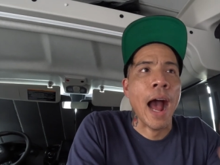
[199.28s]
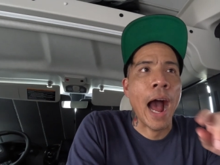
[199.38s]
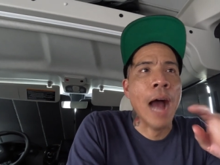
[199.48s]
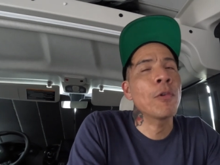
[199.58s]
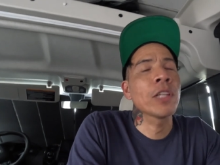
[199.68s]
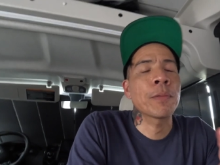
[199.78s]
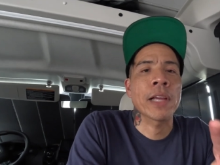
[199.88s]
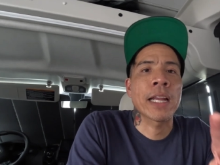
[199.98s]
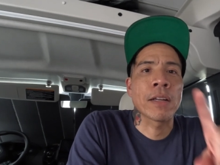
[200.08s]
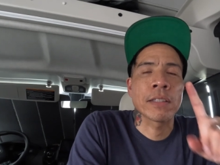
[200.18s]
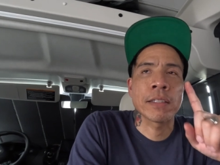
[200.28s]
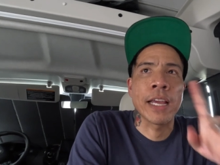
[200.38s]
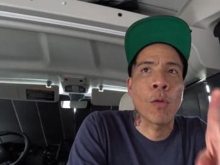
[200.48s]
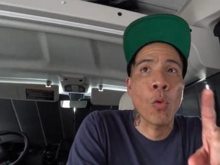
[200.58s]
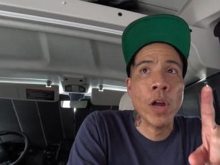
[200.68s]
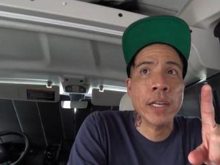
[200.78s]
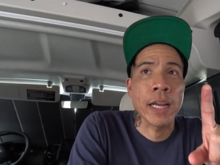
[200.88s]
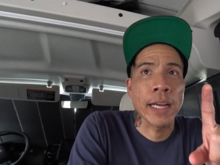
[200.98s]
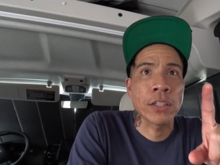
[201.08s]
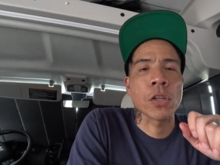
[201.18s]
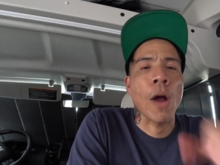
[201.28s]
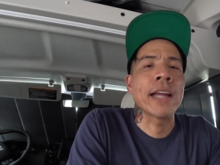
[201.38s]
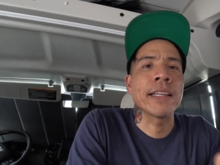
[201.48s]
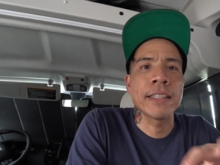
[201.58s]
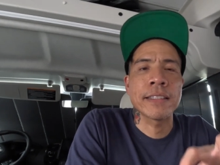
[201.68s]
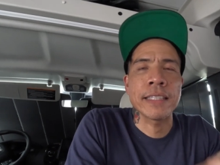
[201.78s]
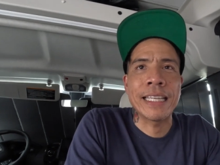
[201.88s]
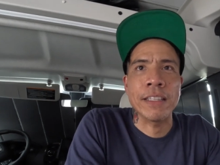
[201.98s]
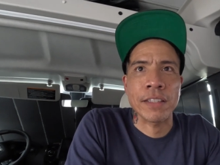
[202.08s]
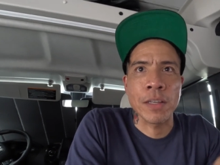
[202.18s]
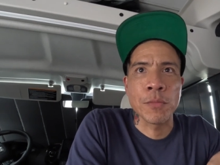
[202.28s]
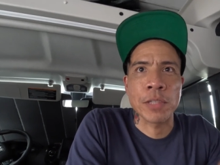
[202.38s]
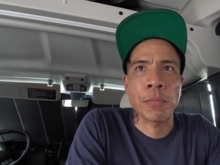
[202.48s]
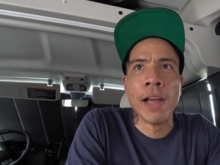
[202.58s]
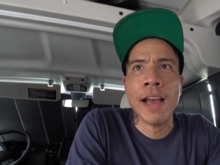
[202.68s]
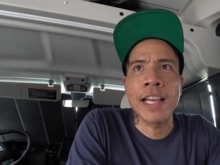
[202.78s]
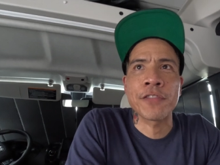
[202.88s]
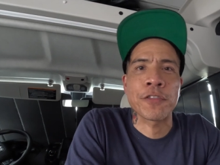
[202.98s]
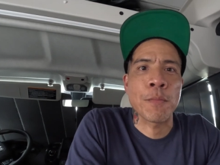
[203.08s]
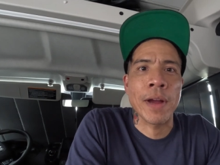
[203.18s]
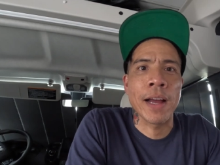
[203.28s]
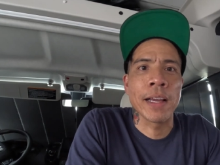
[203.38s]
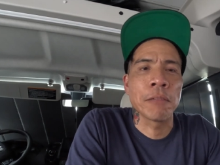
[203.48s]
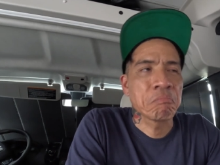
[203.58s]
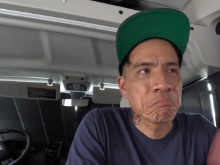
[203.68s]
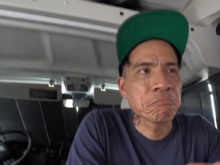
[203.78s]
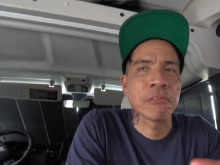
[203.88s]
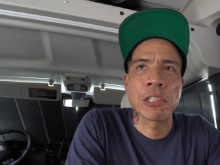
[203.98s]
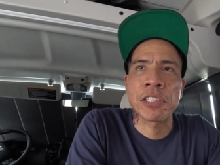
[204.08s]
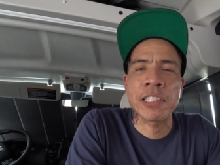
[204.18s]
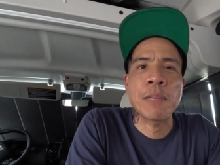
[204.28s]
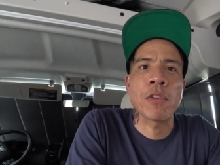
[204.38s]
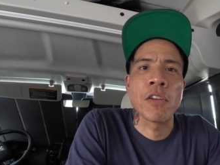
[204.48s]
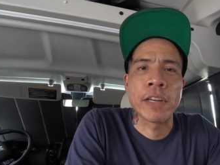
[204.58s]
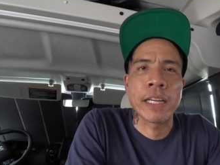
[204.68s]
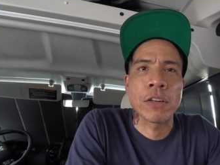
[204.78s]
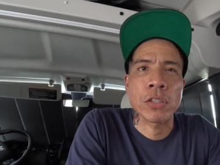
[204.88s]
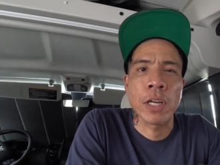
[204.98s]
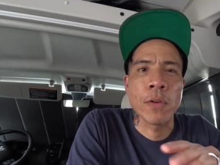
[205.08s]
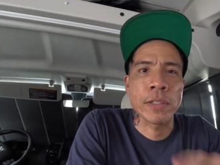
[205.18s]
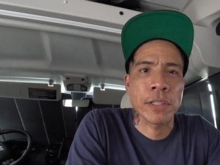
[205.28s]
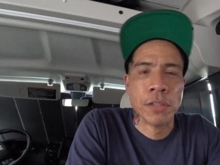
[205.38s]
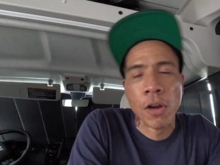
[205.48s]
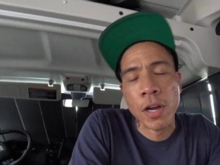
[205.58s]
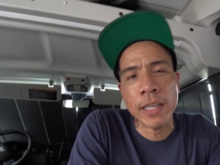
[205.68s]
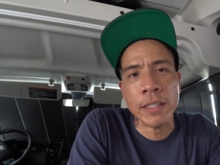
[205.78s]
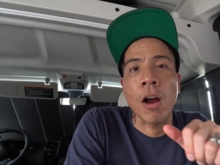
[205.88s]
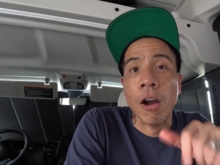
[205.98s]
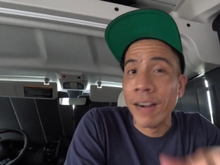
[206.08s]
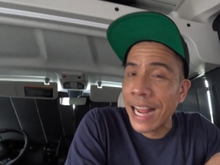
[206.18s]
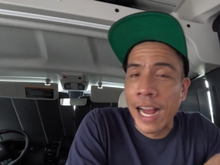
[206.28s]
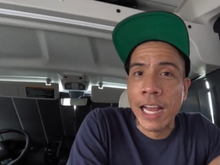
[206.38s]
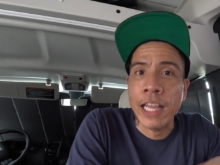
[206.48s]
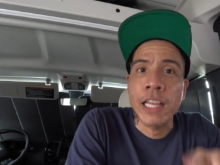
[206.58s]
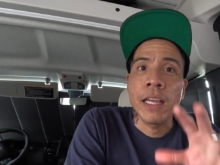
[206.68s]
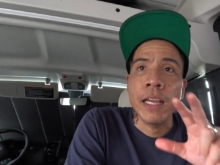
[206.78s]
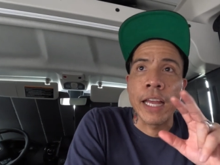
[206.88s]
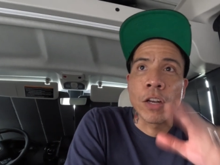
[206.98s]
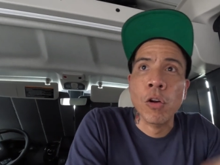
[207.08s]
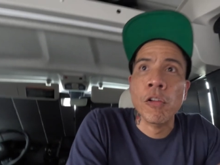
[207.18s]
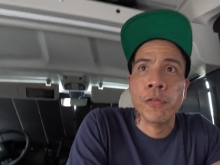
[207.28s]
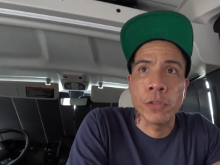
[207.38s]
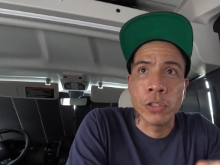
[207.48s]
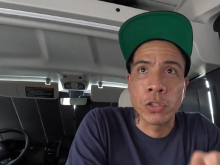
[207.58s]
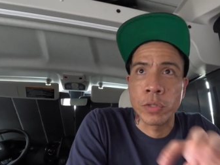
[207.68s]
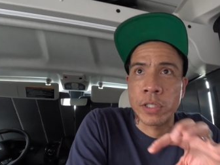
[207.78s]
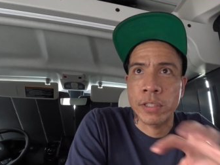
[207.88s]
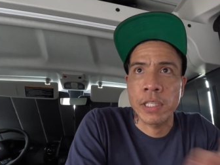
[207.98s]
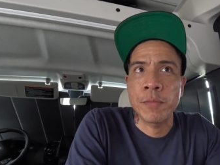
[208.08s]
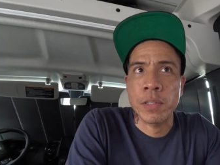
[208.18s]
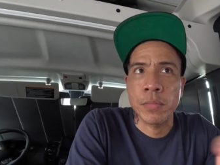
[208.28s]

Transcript: I'm only planning on staying one night, so I needed to get some supplies for my little sleepover here. So I went to Target, R E I, and Whole Foods, which seem to